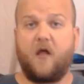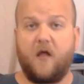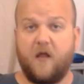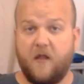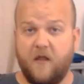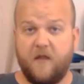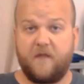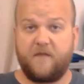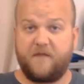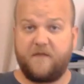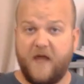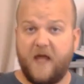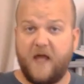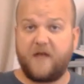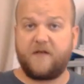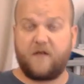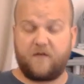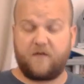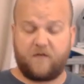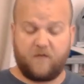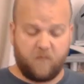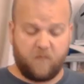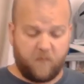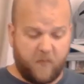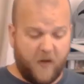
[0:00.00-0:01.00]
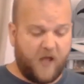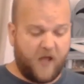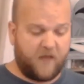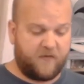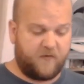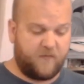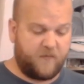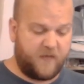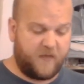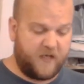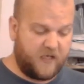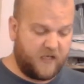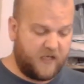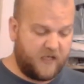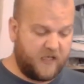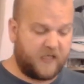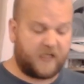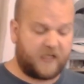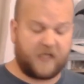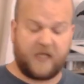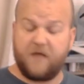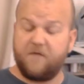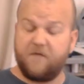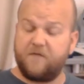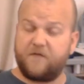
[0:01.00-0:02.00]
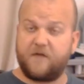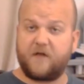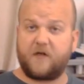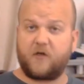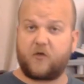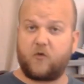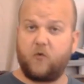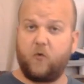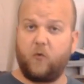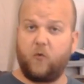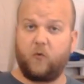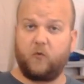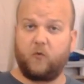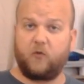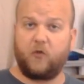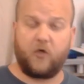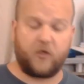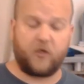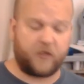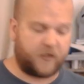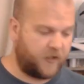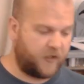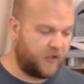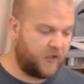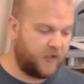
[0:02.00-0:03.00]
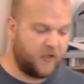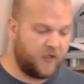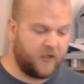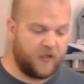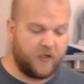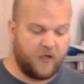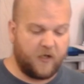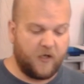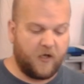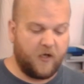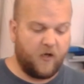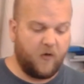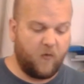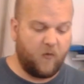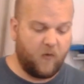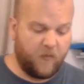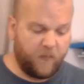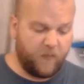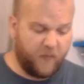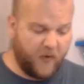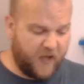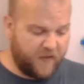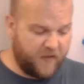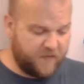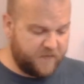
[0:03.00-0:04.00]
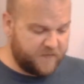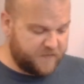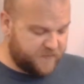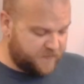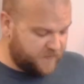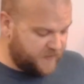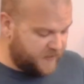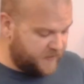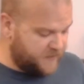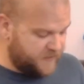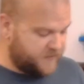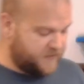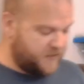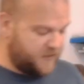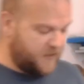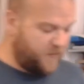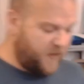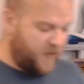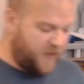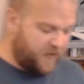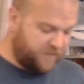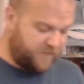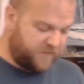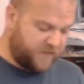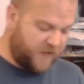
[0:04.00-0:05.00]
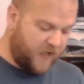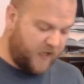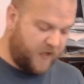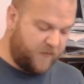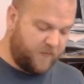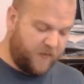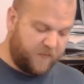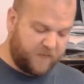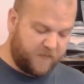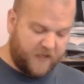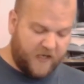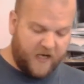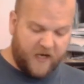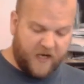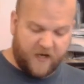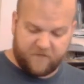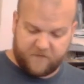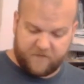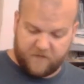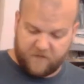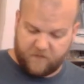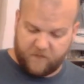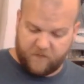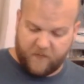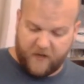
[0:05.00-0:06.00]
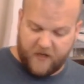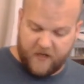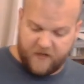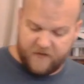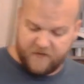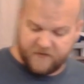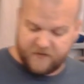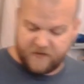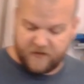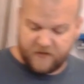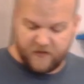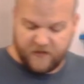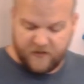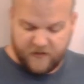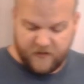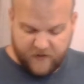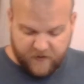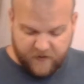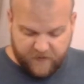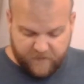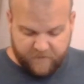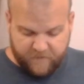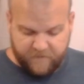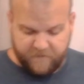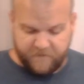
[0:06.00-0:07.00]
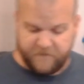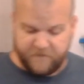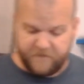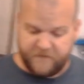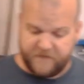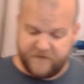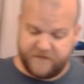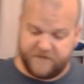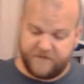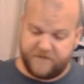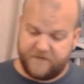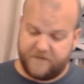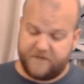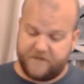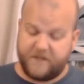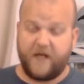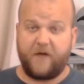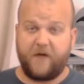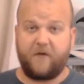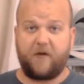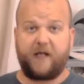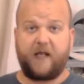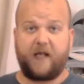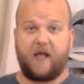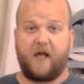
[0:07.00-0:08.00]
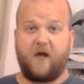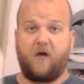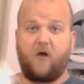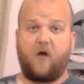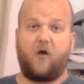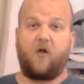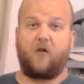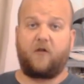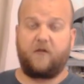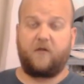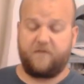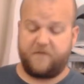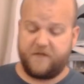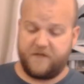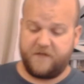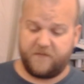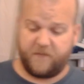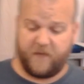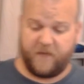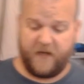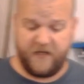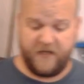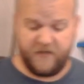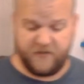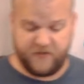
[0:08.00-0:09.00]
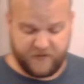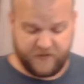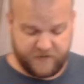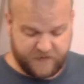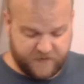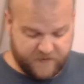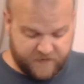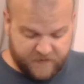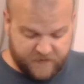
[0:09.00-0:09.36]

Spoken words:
That doesn't bother me. It gives it a cool look. What bothers me is the amount of time I'm going to have to spend tearing out all of these pages.